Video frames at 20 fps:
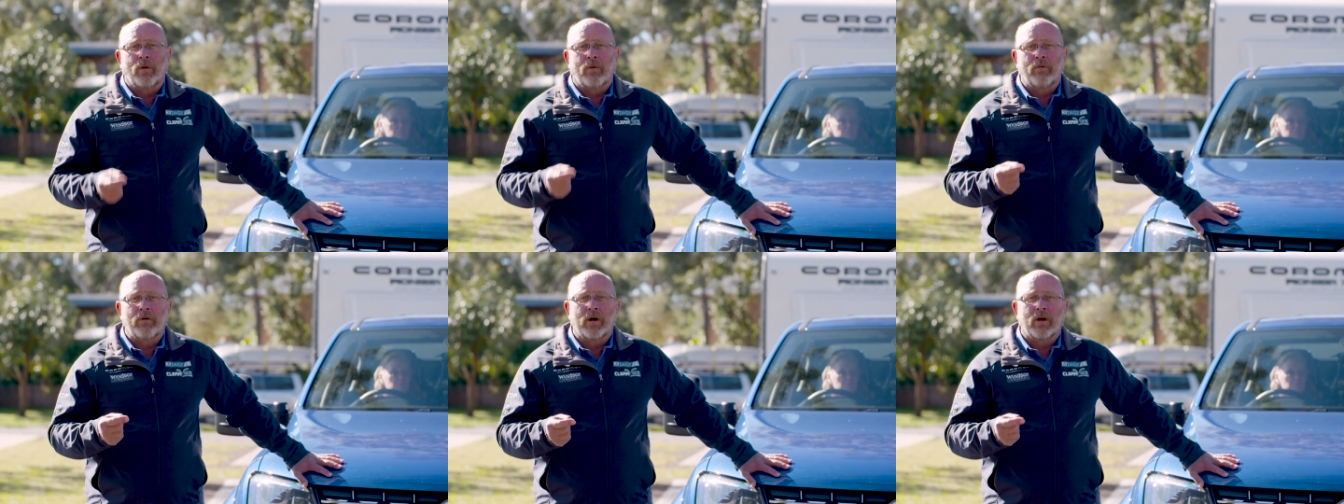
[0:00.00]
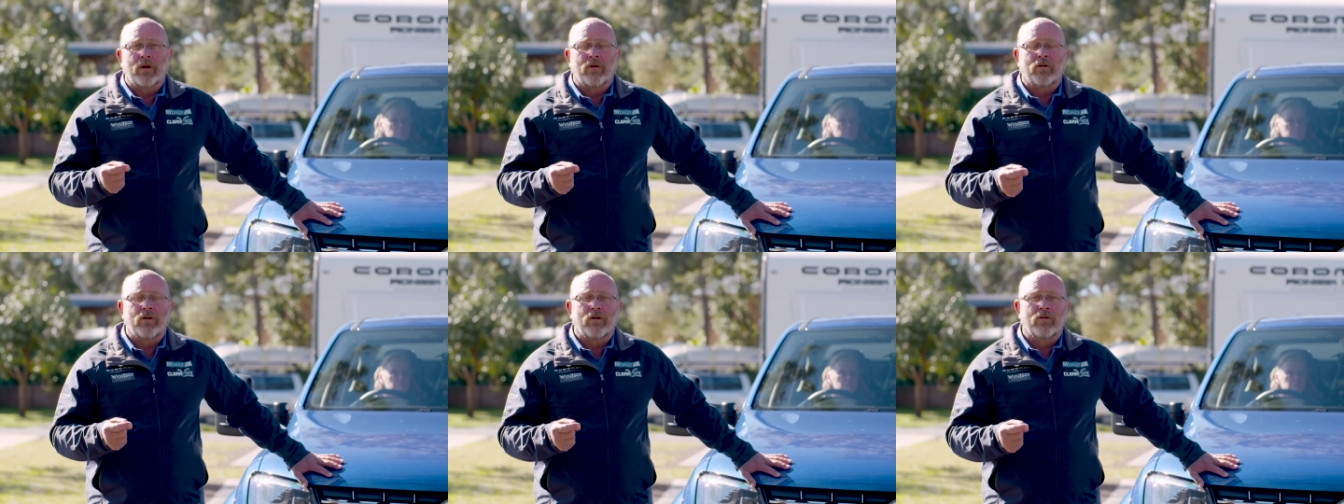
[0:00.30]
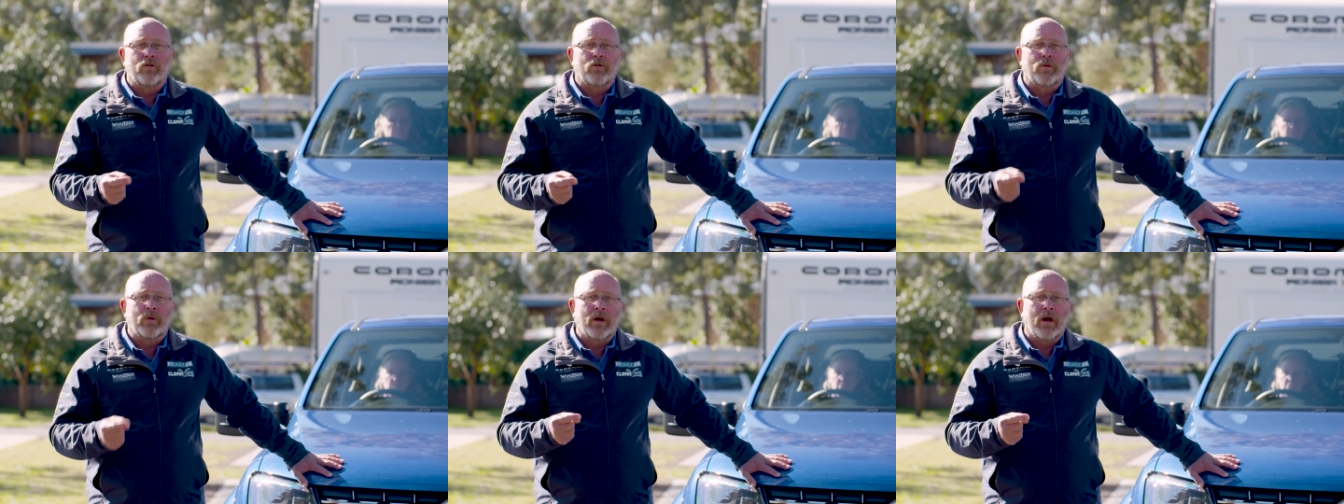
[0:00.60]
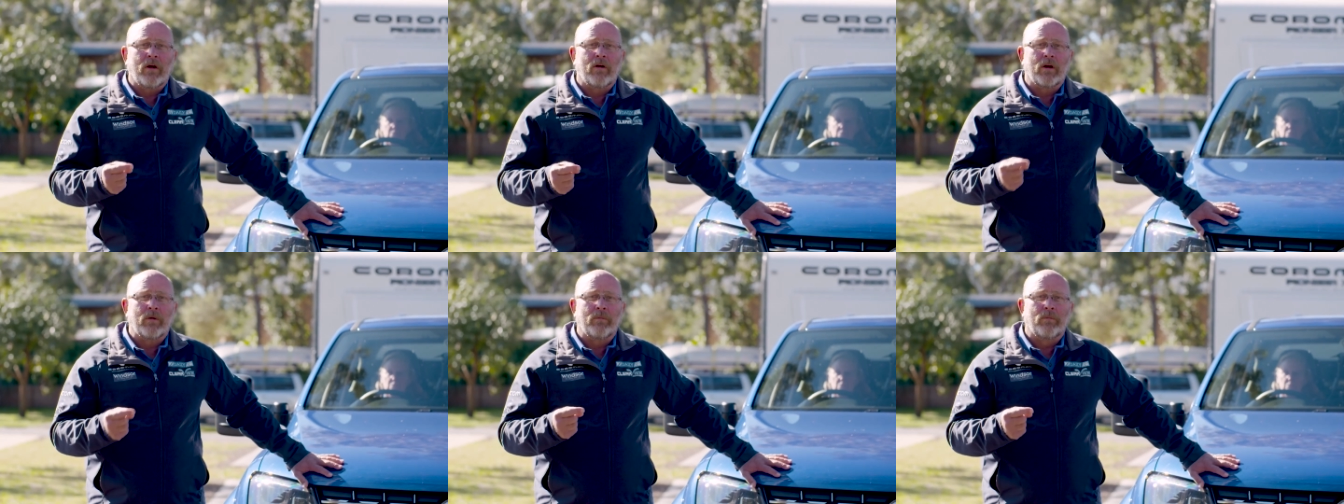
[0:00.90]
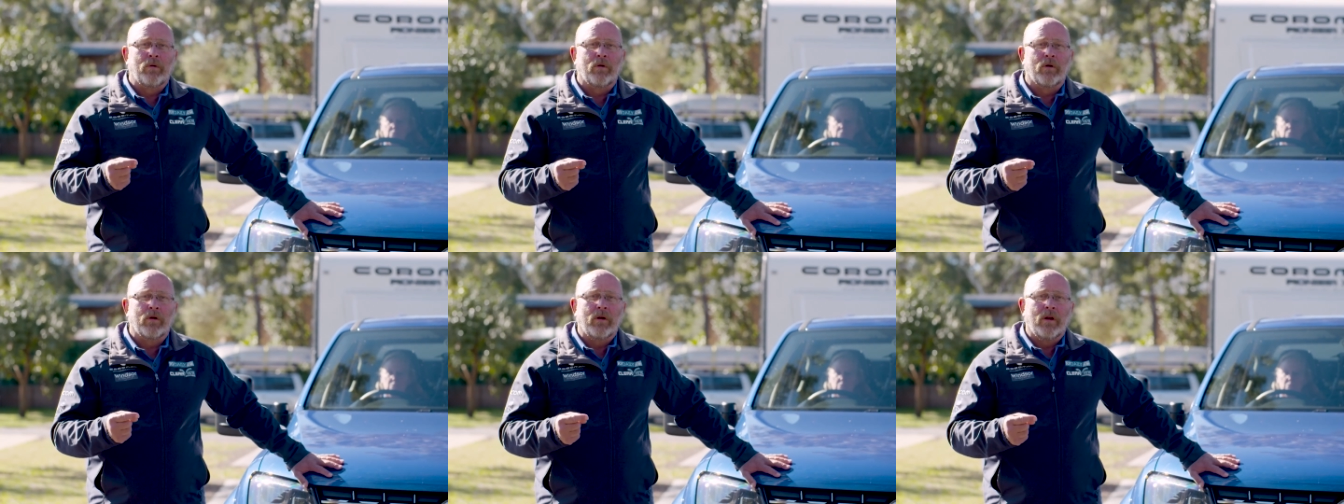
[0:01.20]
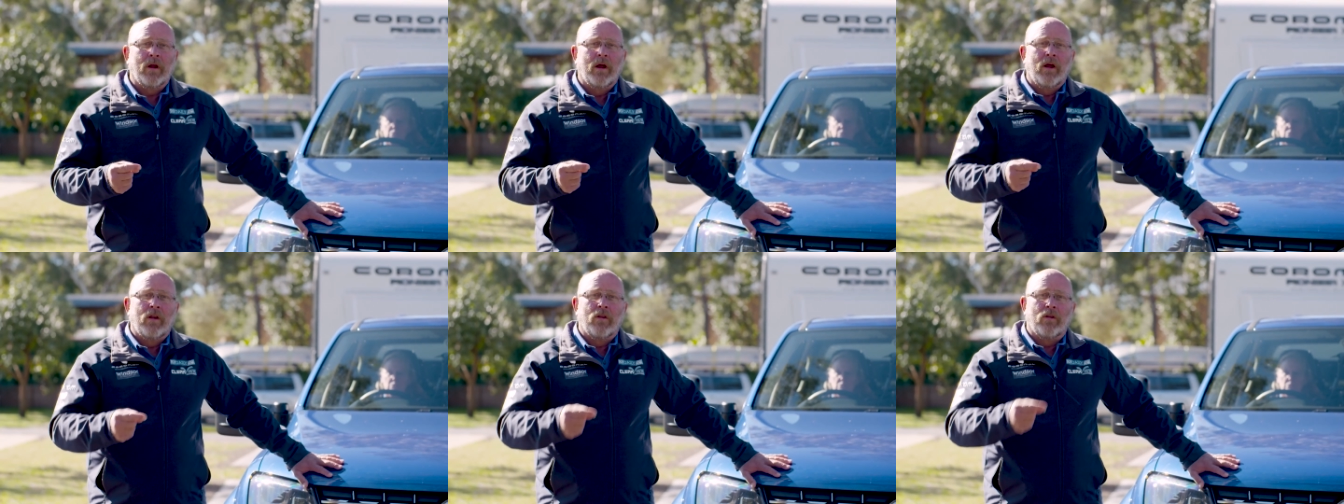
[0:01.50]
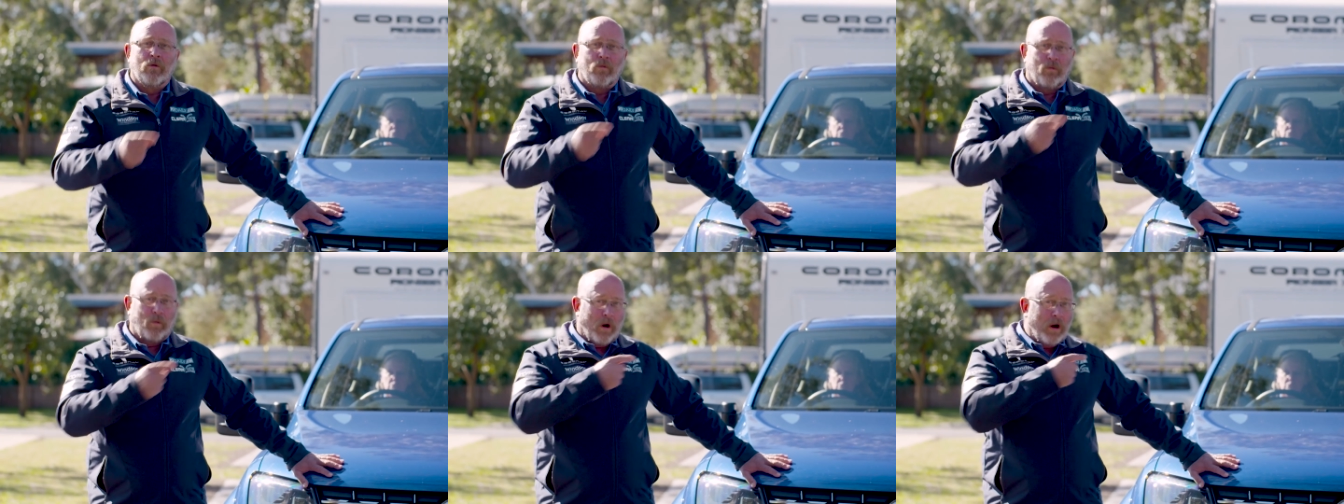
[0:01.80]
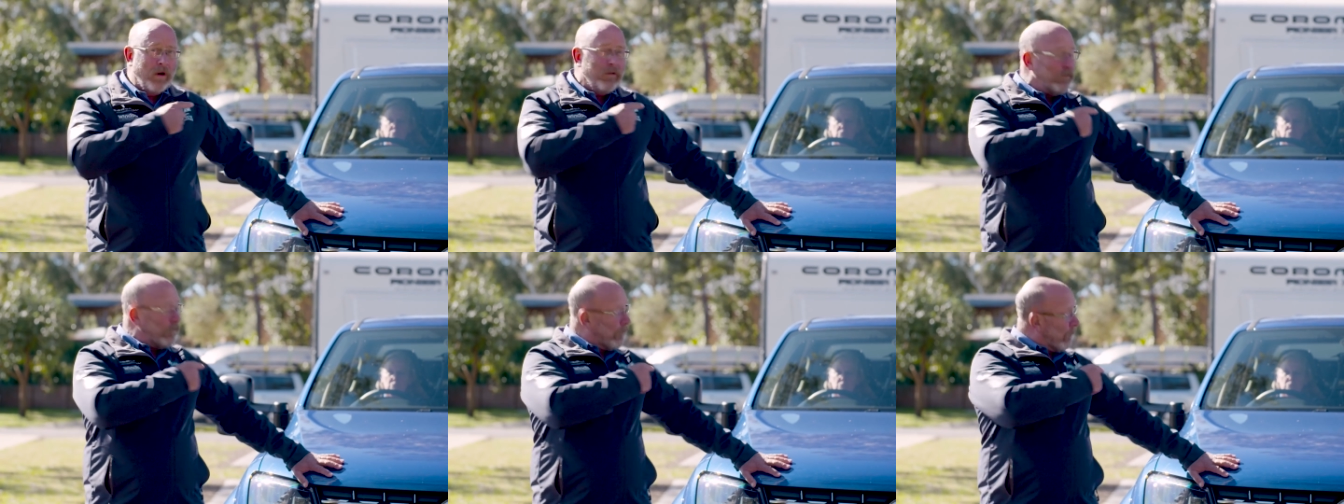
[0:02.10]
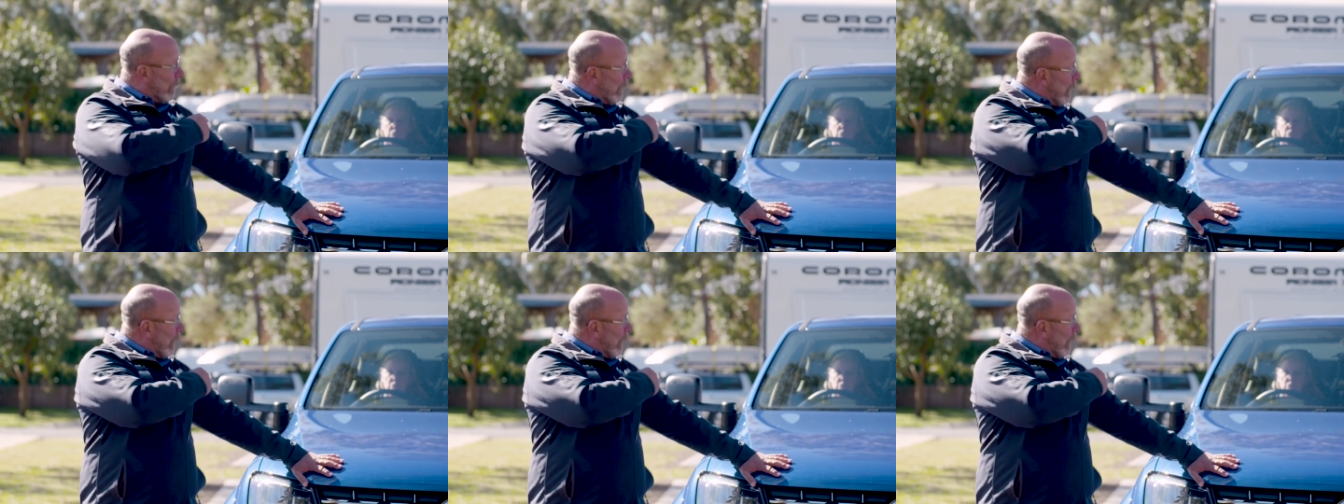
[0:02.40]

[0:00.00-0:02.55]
what we're going to do is we're going to put the wife